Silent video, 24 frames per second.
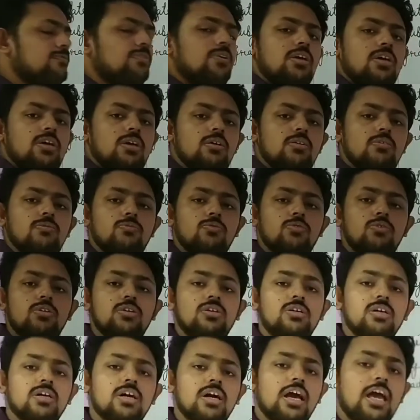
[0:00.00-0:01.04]
we
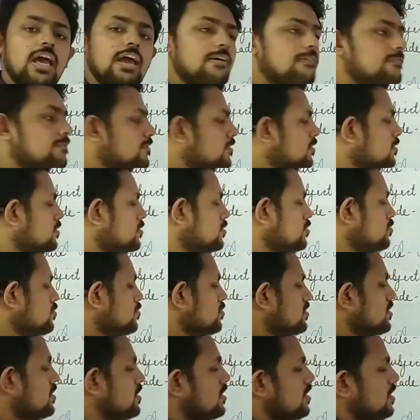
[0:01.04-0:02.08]
would have
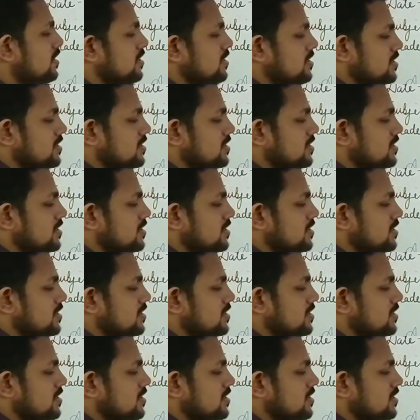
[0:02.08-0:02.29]
chosen